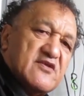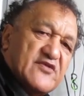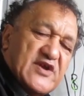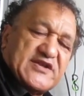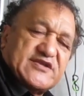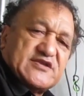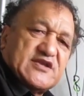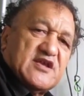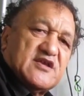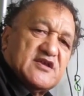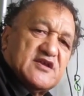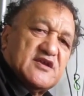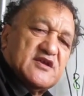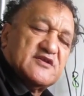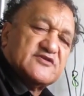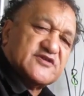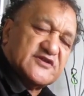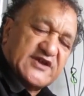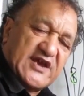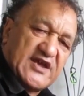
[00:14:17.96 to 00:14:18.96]
right
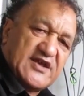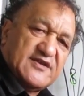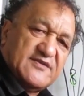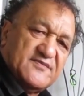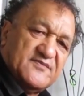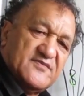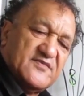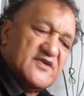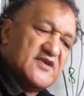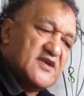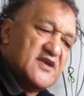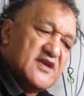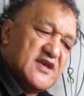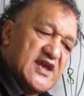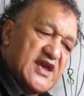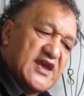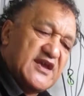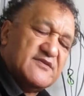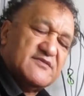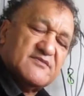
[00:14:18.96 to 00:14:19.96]
today
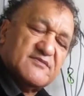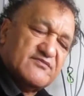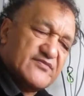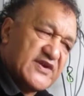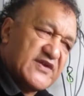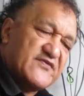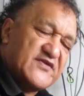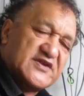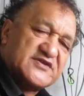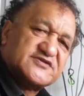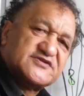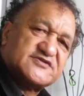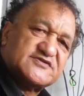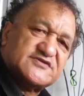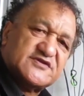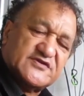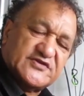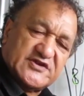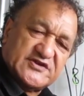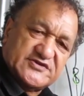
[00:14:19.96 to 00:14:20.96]
and previous
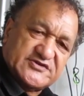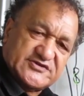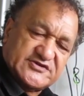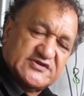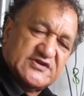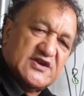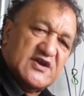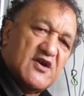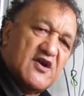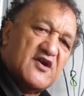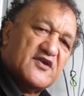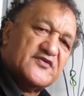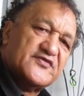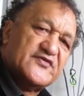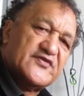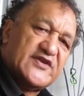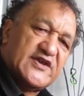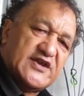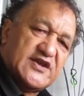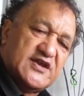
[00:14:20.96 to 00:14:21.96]
to this,
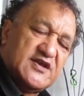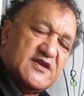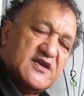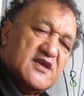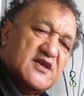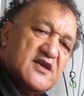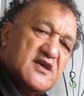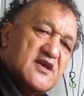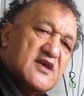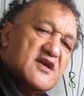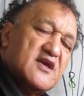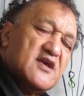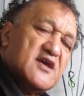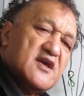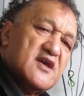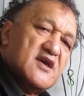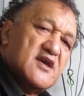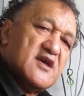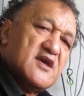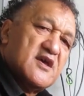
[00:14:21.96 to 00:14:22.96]
on the
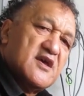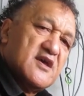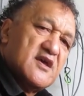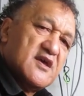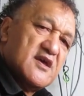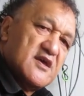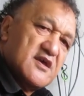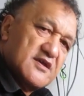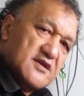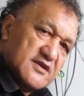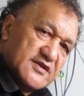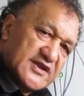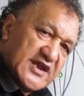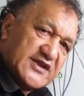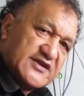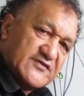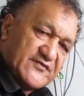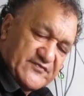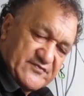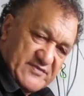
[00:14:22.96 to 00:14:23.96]

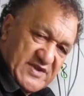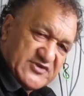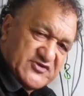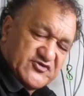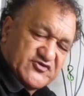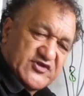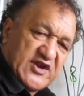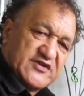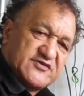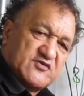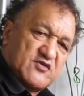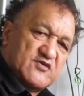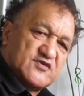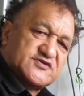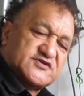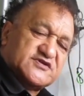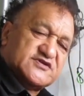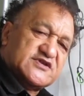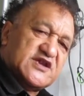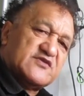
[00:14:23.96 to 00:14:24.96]
Native Magistrate
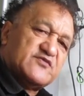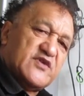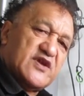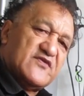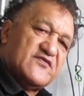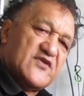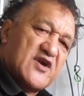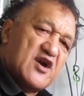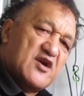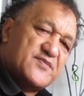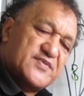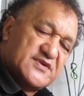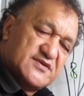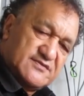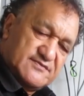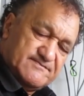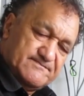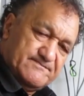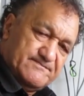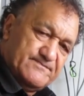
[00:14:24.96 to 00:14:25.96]
Courts that we have
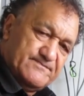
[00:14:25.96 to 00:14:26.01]
opened.